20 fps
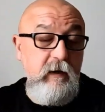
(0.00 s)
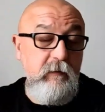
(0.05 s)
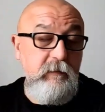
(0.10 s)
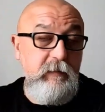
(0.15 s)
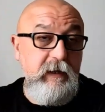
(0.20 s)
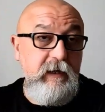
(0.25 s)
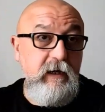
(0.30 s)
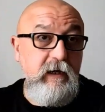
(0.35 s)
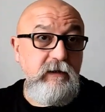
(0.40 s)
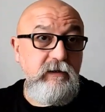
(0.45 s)

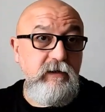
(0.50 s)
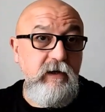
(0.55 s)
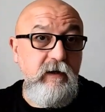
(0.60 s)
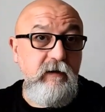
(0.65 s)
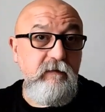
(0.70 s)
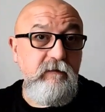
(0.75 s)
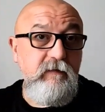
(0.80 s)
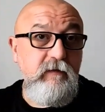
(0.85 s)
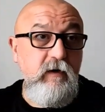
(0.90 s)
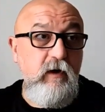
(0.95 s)
because
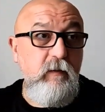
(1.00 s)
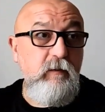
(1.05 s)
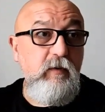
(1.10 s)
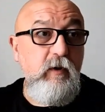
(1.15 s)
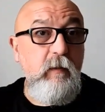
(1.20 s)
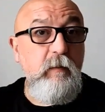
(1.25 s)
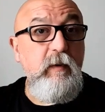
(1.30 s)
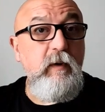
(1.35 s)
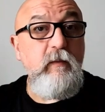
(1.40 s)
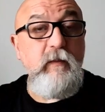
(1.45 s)
I've got a
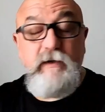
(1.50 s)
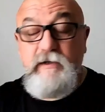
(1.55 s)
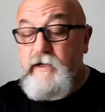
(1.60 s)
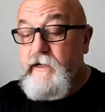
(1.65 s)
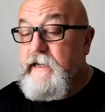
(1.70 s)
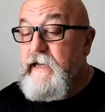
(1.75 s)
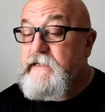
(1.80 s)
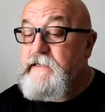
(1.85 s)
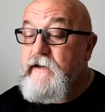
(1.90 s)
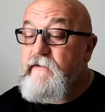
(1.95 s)
problem, which I
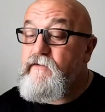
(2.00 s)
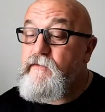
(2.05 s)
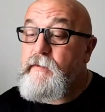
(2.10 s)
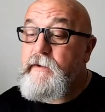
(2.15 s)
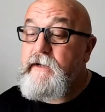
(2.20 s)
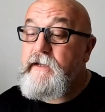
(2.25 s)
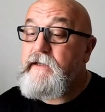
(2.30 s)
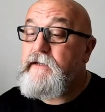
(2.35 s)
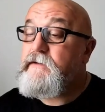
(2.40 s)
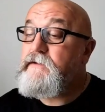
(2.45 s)
guess
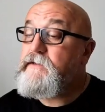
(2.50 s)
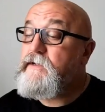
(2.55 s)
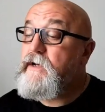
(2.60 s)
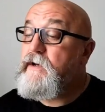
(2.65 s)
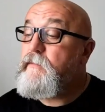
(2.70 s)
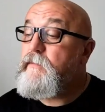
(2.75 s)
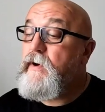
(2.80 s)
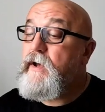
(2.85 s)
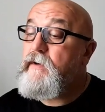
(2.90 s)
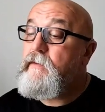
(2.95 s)
everybody that's
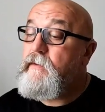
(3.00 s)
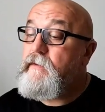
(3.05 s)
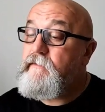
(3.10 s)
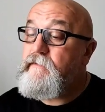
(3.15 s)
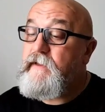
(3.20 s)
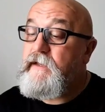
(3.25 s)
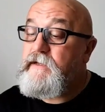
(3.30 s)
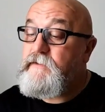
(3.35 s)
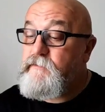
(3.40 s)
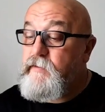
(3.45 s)
going to buy one
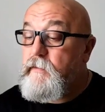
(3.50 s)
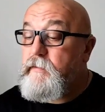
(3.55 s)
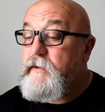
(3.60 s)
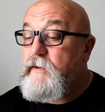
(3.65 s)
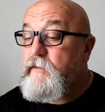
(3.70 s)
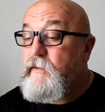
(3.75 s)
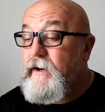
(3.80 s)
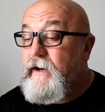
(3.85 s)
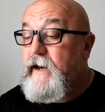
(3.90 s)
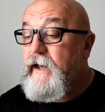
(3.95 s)
of these
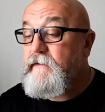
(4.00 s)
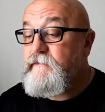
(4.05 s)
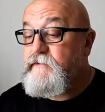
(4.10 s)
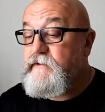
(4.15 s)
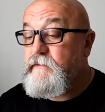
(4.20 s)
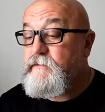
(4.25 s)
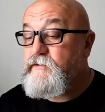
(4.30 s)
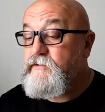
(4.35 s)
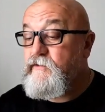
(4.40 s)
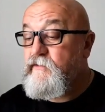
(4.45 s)
probably will have
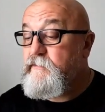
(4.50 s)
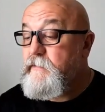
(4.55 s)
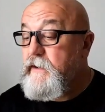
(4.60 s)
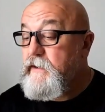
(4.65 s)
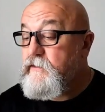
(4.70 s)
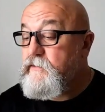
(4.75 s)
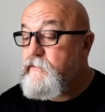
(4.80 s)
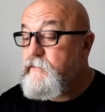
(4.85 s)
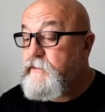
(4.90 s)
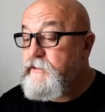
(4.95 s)
some sort of
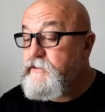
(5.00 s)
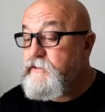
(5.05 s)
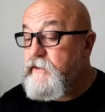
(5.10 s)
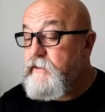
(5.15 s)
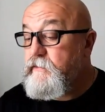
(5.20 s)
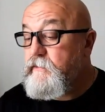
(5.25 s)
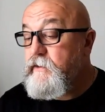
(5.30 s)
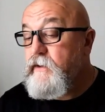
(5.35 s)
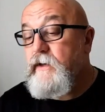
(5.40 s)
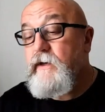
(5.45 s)
medical
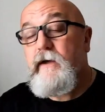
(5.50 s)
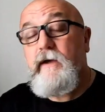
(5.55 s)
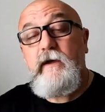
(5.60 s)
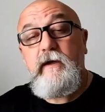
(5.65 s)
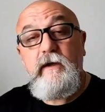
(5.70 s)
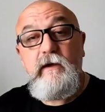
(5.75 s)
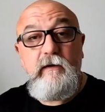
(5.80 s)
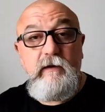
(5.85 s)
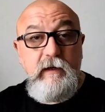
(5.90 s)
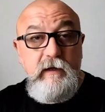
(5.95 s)
issue,
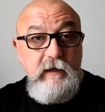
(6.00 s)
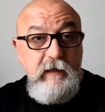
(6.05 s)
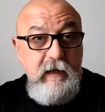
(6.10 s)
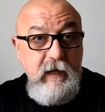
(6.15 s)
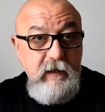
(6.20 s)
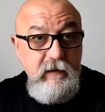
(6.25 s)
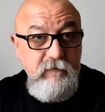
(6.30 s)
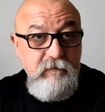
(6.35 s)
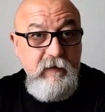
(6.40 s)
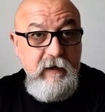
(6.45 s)
you can
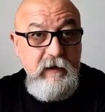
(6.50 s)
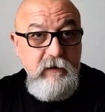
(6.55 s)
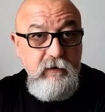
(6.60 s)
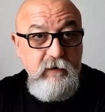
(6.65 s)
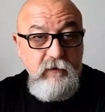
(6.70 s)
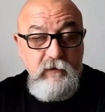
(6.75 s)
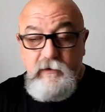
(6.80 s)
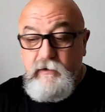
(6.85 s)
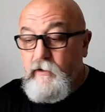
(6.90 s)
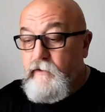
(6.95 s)
get the V A T
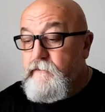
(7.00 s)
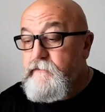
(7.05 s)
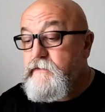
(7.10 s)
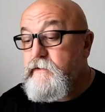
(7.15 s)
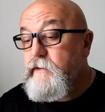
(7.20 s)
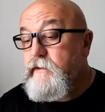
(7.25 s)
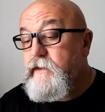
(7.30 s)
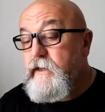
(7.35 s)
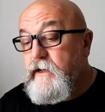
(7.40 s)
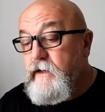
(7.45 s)
knocked off.
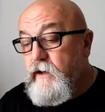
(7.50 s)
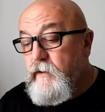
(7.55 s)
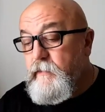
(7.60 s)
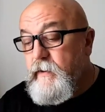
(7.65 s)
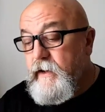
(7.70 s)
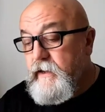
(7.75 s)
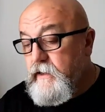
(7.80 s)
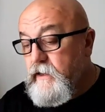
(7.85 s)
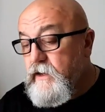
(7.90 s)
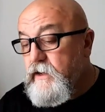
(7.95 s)
So I think I
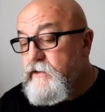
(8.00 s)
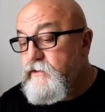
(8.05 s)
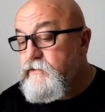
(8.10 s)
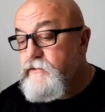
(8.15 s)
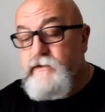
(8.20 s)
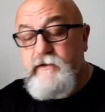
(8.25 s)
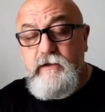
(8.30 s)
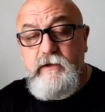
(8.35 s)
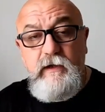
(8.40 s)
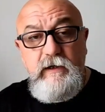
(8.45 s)
paid one
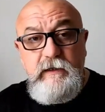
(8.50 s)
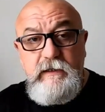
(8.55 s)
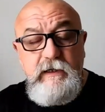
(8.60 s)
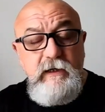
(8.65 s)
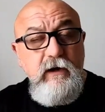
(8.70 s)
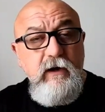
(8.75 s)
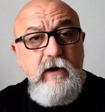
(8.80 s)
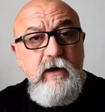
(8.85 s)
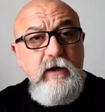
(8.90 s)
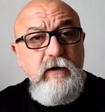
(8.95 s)
hundred and
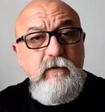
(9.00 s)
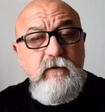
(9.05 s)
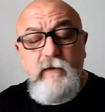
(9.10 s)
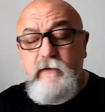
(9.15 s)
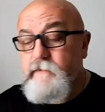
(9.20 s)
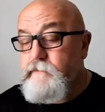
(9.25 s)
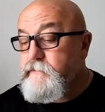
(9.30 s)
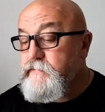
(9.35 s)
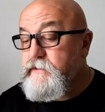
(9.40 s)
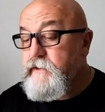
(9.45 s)
ninety-nine
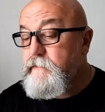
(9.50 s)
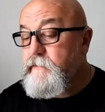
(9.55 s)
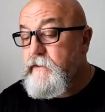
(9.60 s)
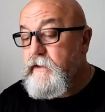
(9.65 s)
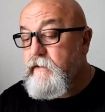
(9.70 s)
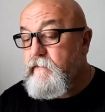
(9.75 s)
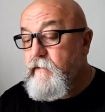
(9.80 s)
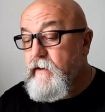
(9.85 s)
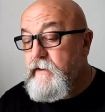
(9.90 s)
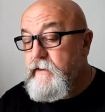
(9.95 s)
or
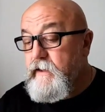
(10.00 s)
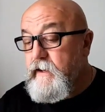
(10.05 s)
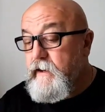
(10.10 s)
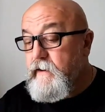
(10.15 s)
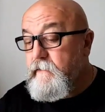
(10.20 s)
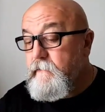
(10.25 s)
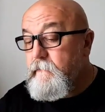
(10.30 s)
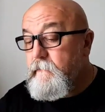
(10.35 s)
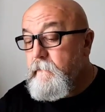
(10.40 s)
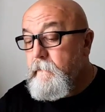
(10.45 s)
something around
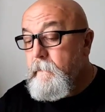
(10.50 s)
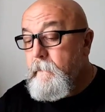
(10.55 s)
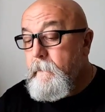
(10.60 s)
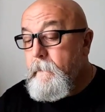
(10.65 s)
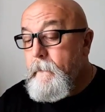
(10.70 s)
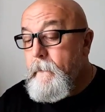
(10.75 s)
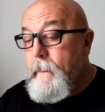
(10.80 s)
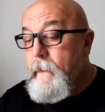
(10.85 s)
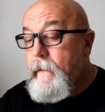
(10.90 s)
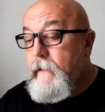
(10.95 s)
there.
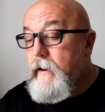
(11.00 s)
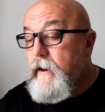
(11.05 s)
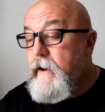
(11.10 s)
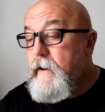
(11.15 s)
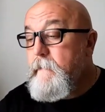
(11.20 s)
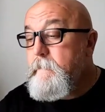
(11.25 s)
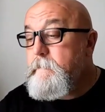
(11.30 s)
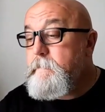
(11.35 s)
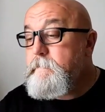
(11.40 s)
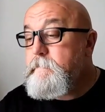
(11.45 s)

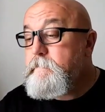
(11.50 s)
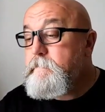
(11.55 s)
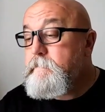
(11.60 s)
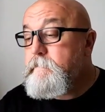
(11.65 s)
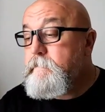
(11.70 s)
Um,